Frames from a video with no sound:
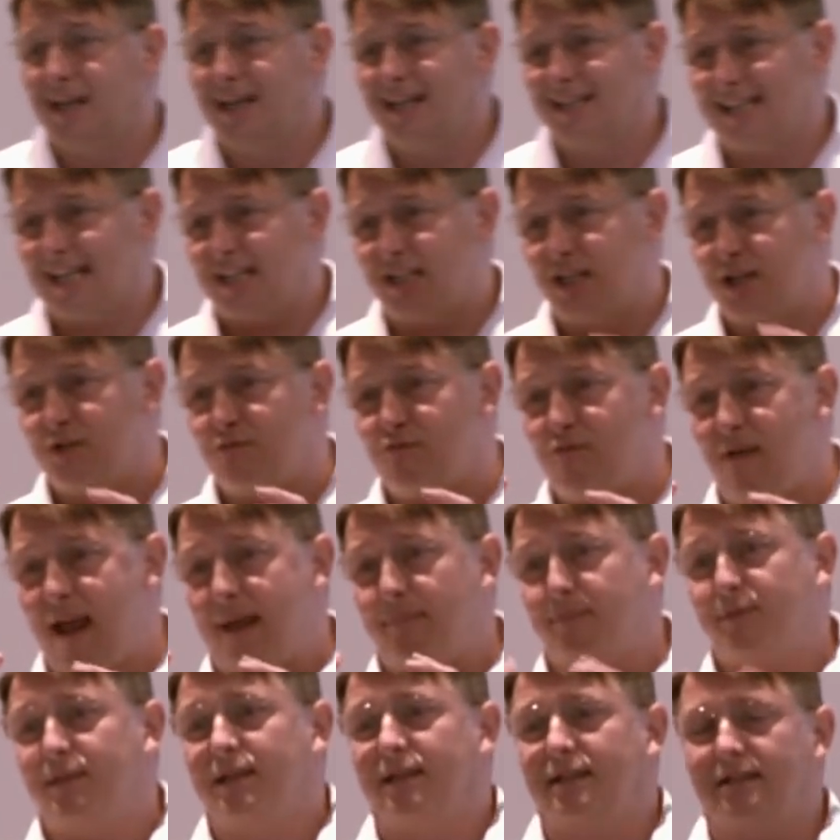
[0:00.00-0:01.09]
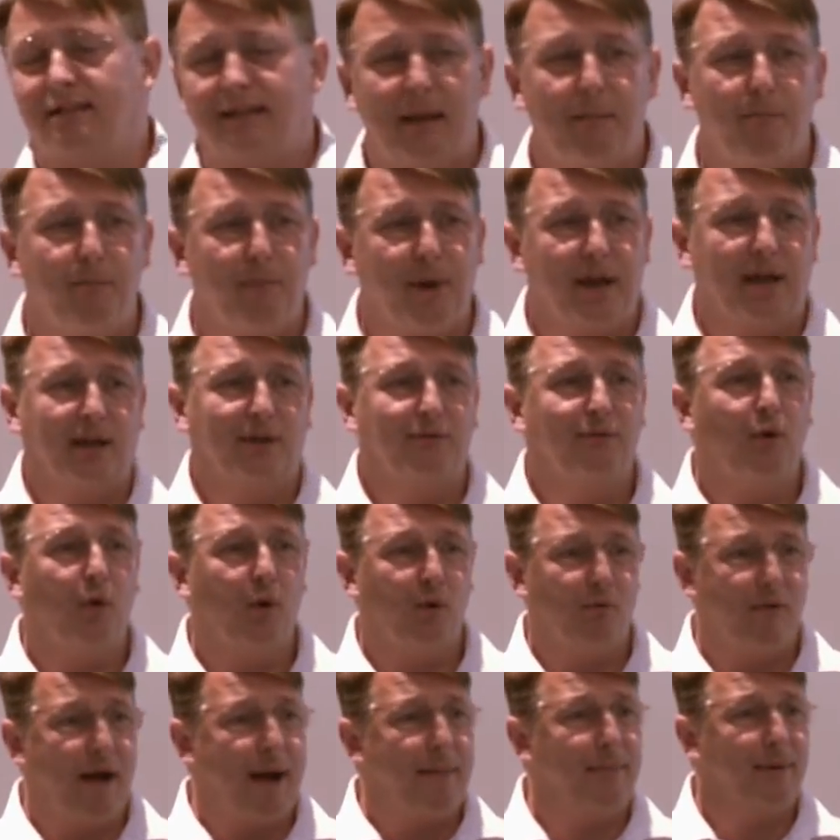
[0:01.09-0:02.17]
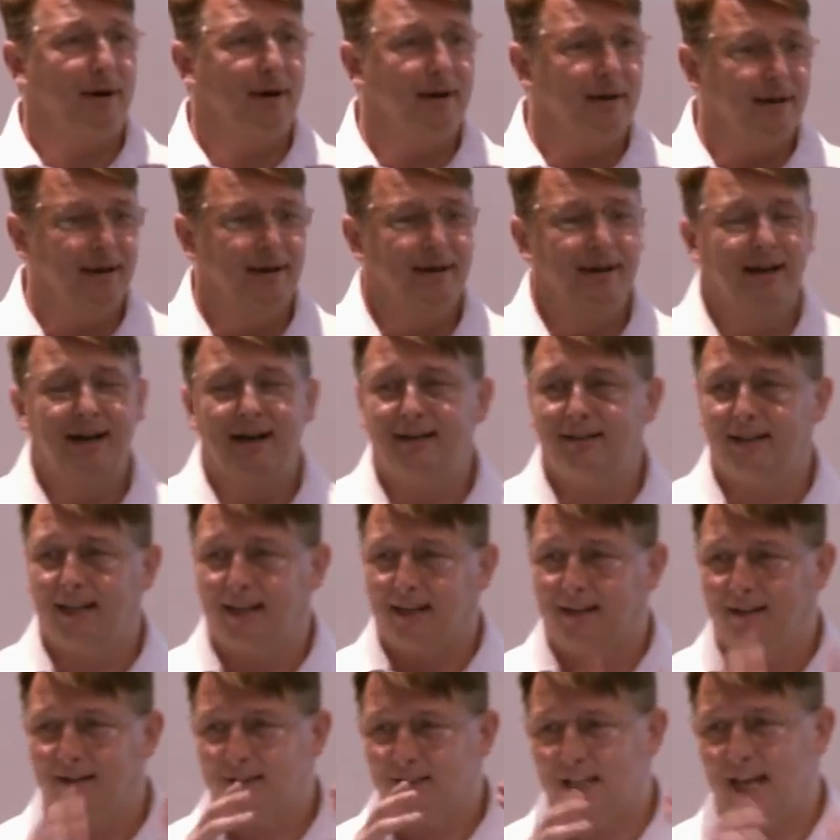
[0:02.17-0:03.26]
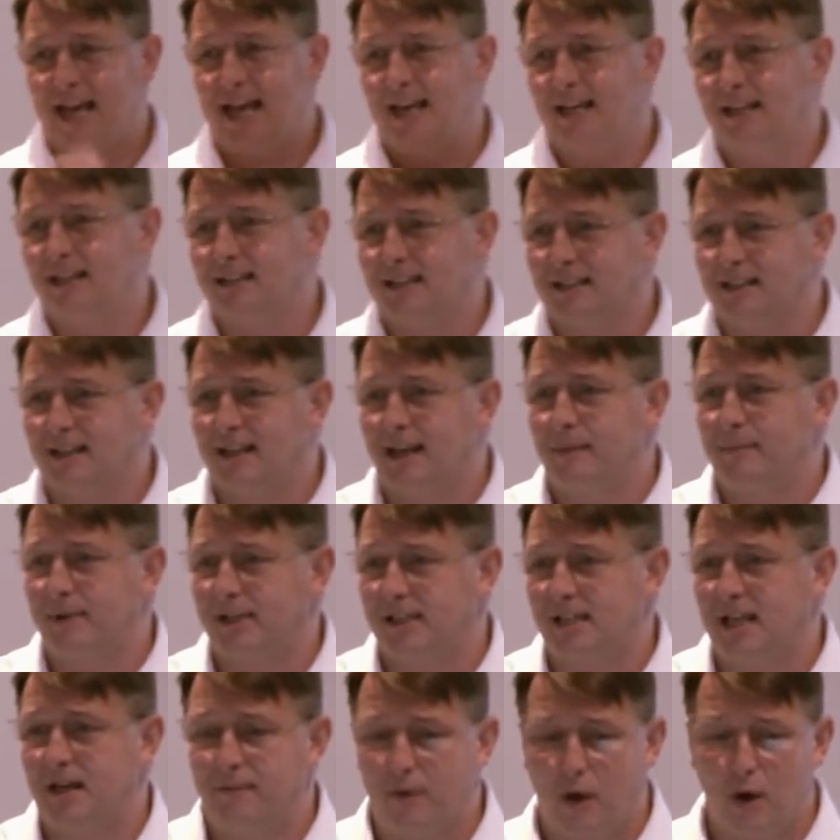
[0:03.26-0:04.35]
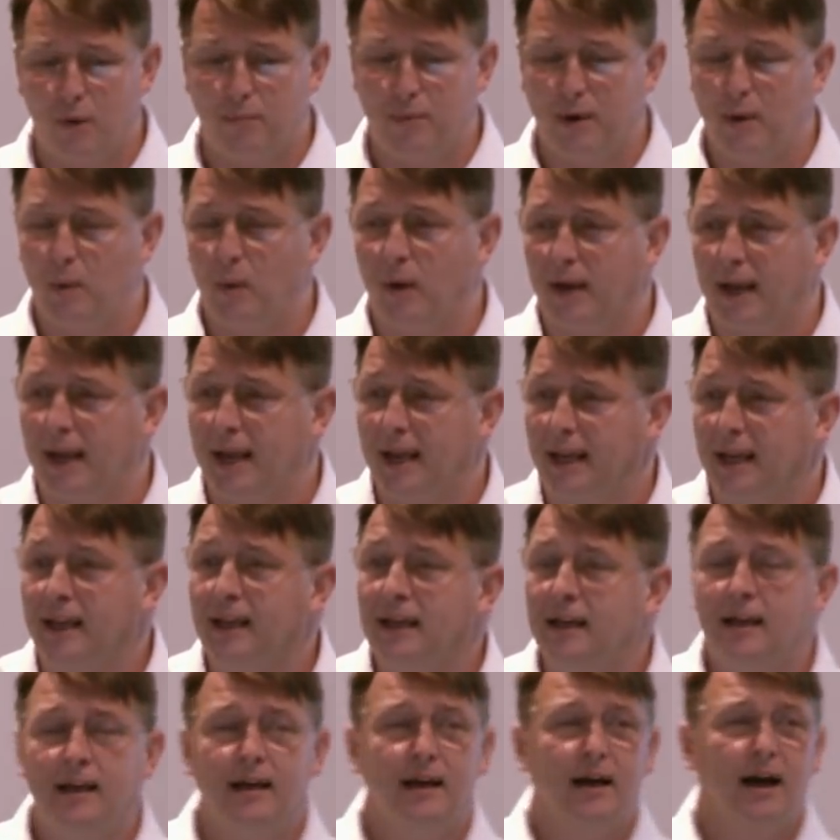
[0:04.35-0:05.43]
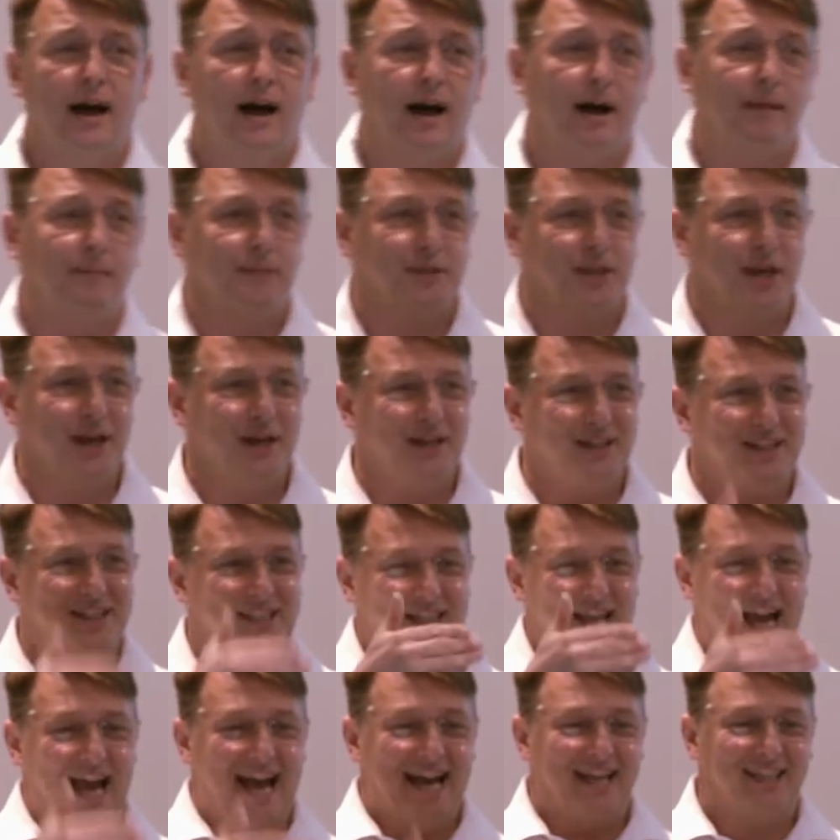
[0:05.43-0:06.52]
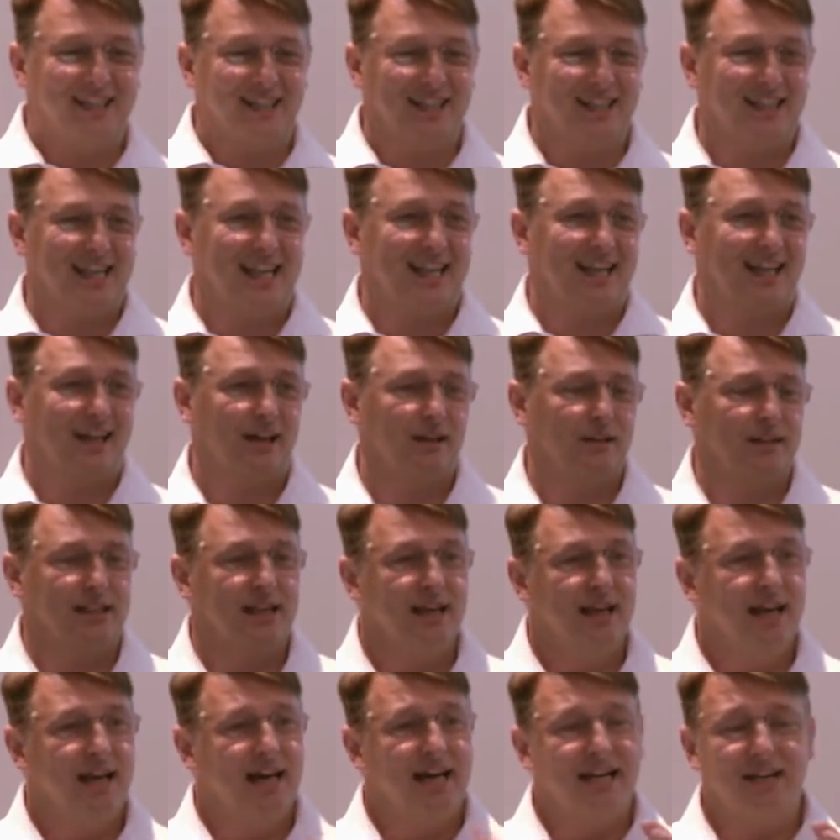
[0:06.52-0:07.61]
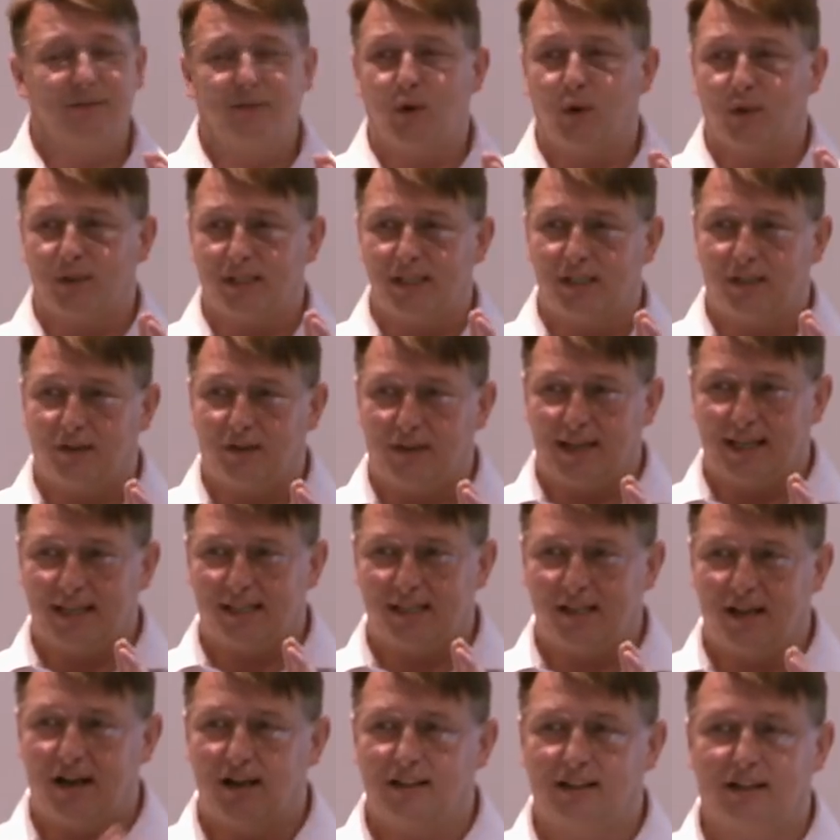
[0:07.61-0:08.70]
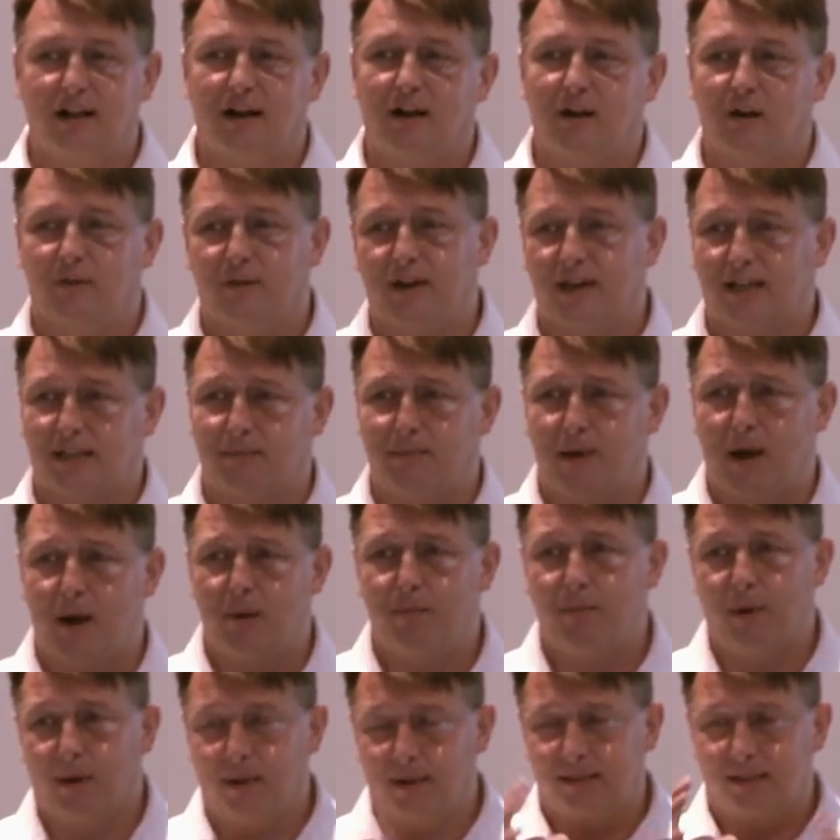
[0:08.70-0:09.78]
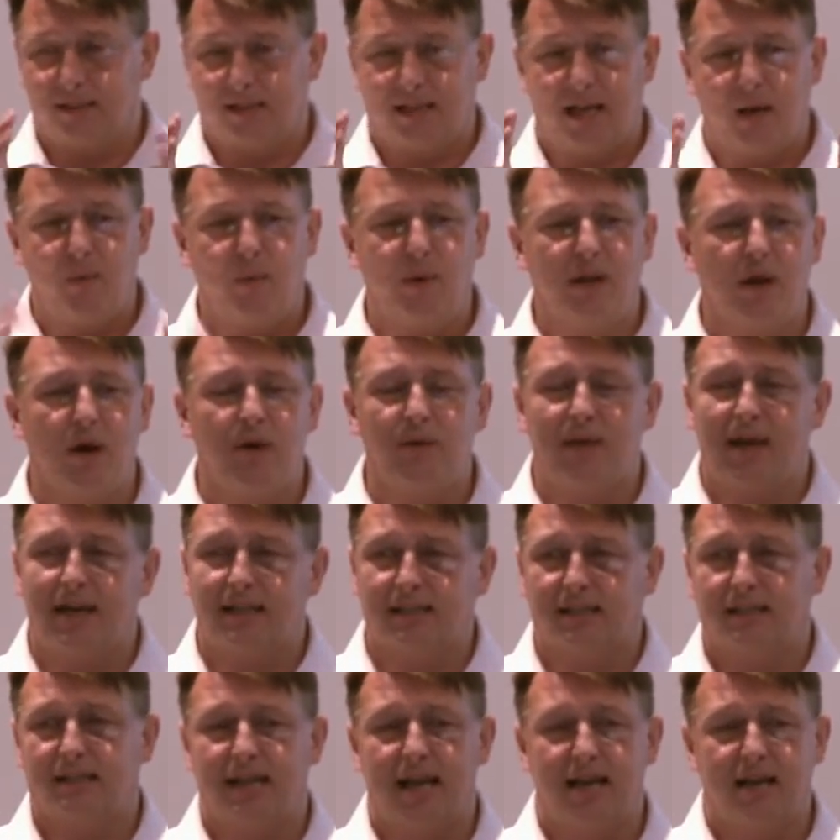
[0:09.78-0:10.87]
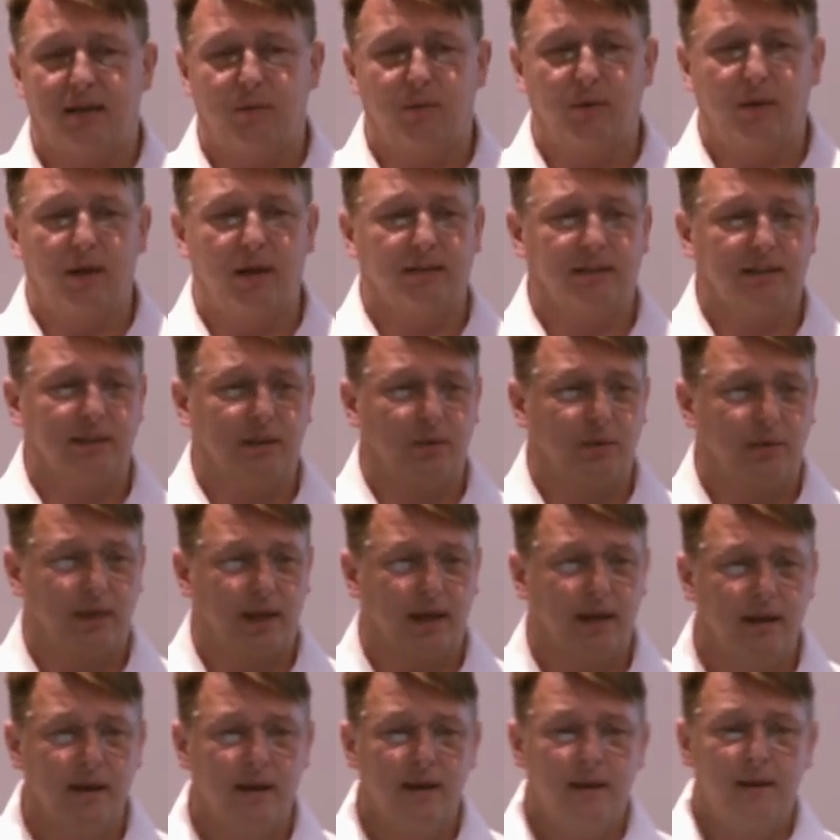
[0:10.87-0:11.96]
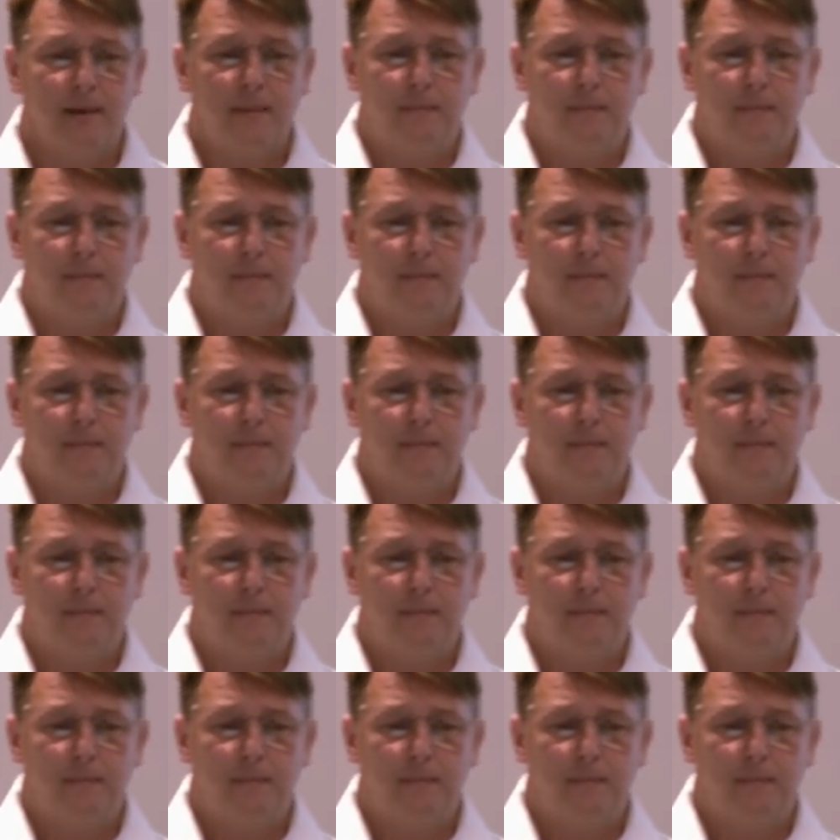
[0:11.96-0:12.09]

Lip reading: It's actually wrapped in an MPEG-4 wrapper and then contained in an MXF OP1A. So just to add to the technicalities, and of course it's got that sidecar of XML. But as I say, we know that as a standard. We know how to deal with that.